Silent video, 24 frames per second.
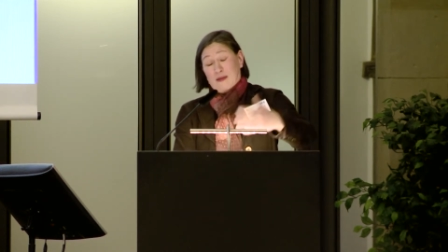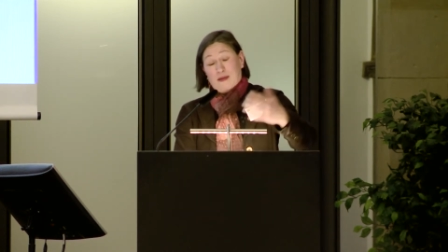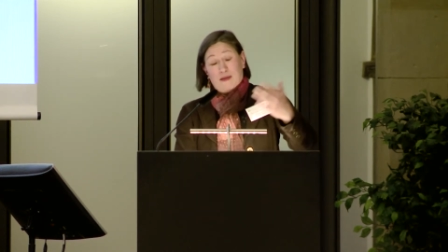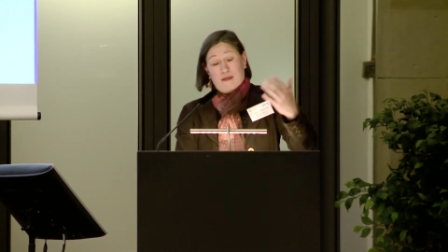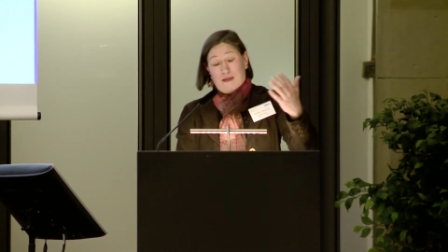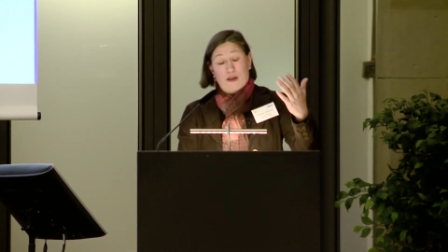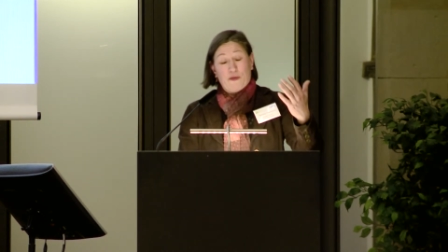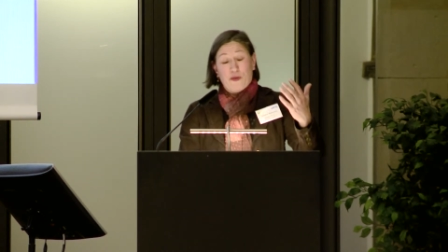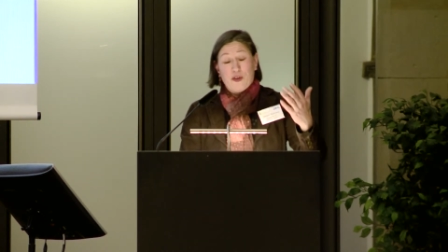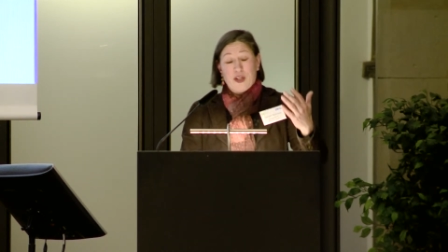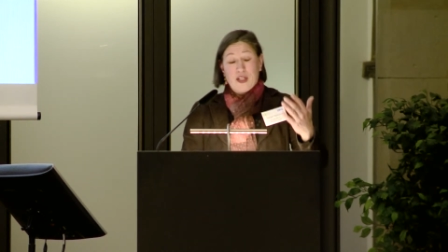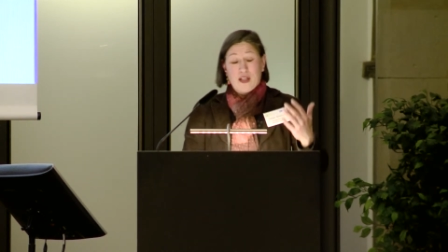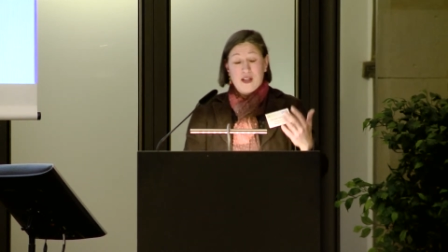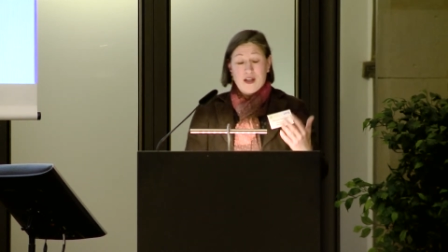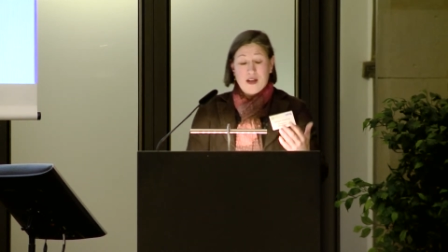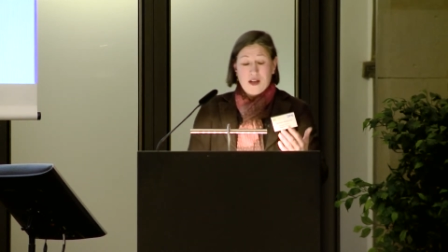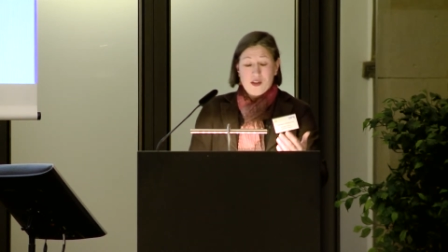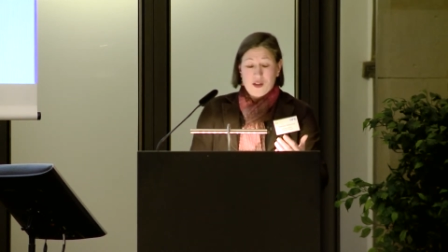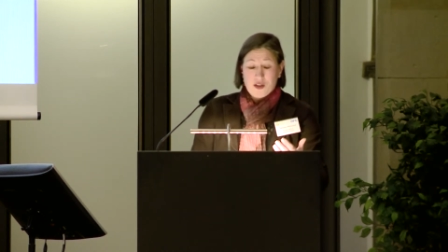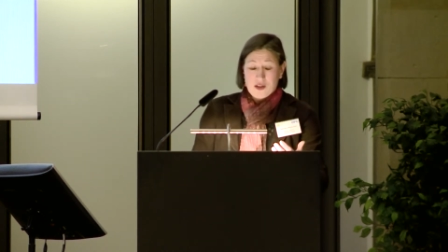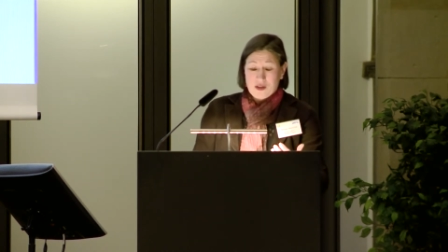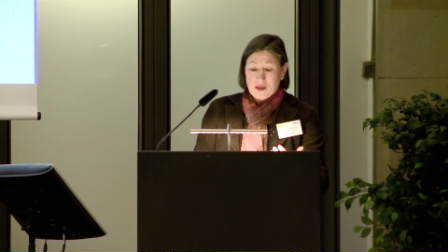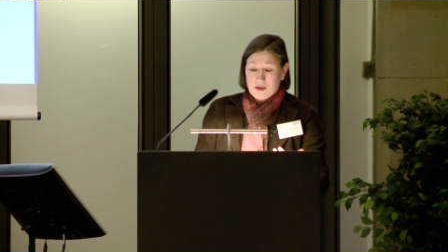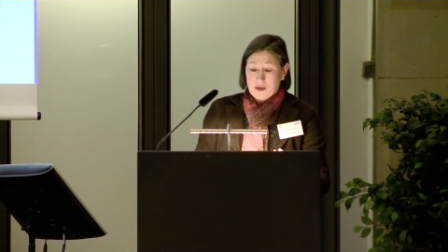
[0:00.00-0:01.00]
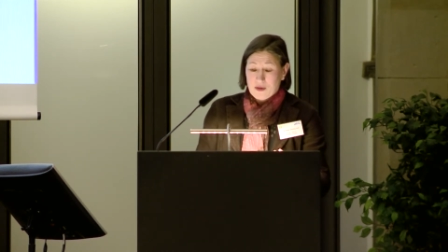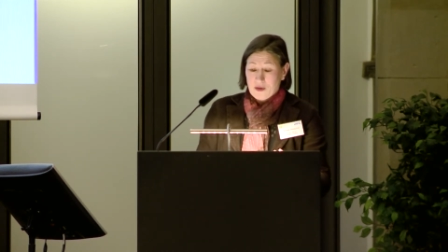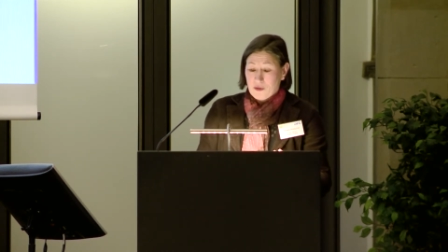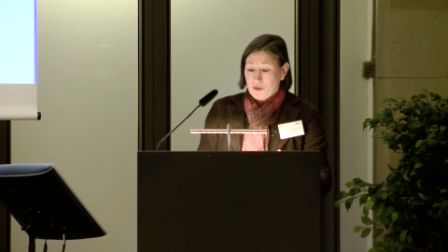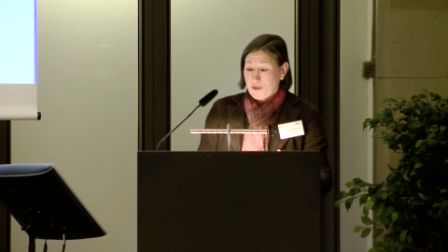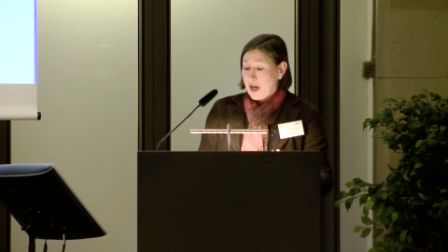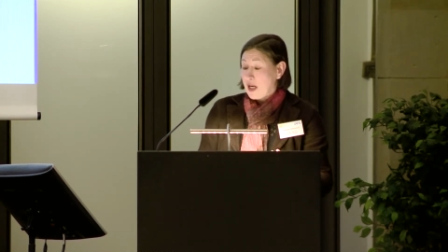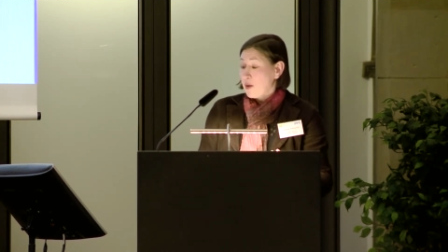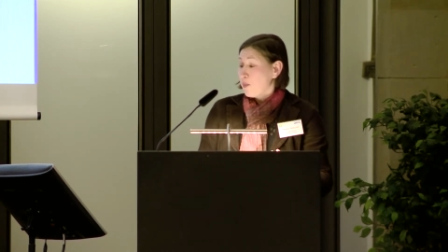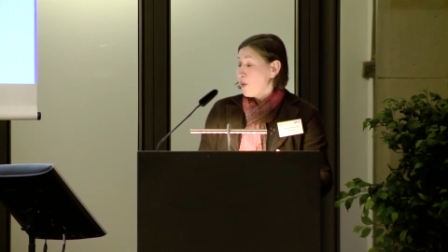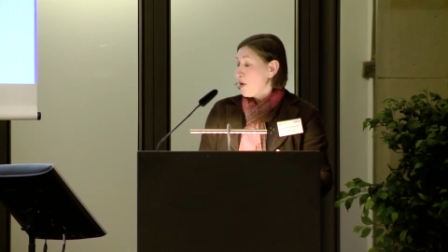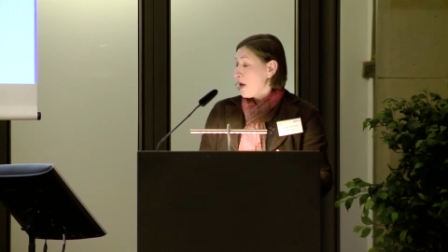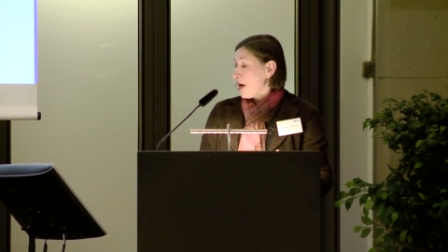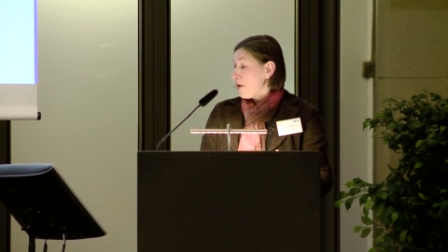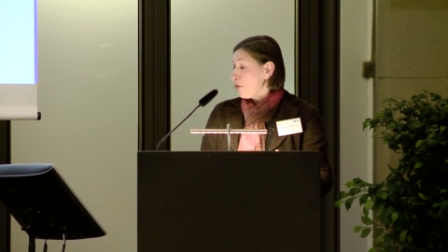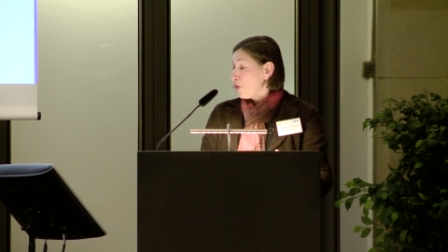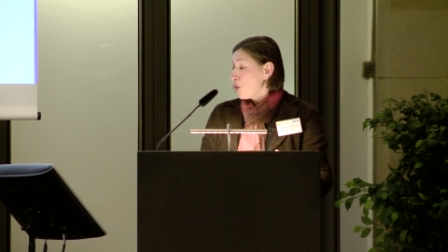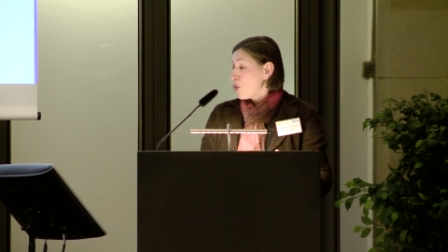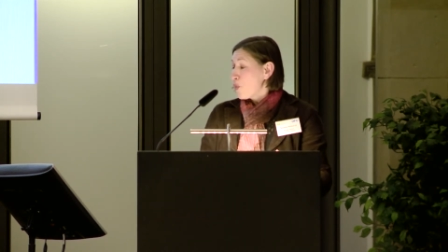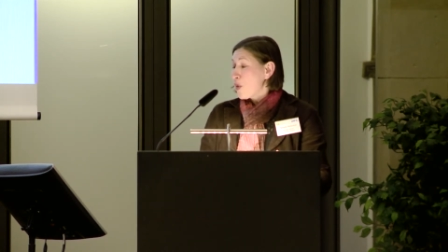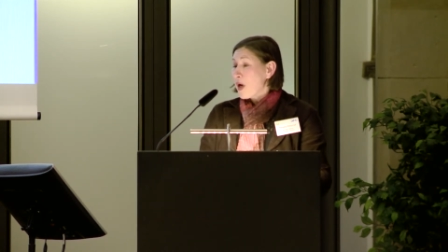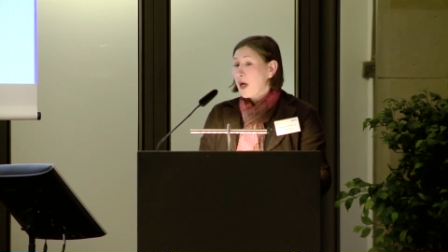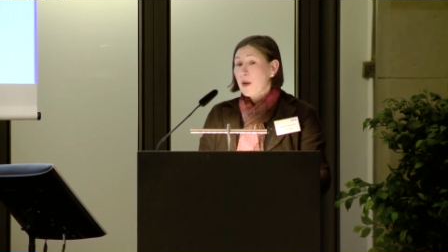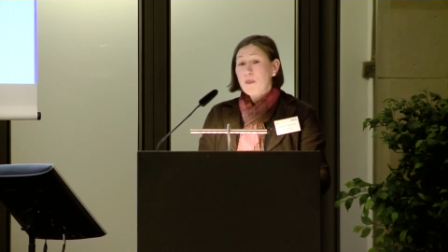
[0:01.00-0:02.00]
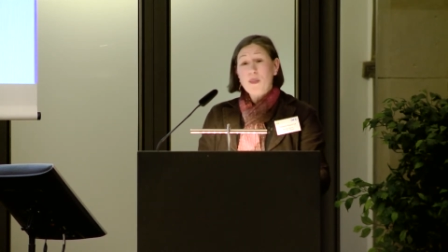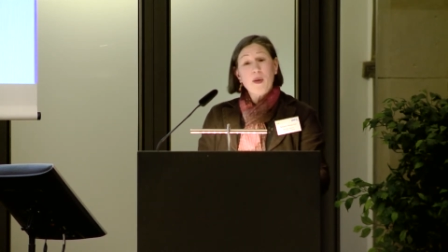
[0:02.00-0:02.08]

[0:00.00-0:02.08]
definitely that's available everywhere.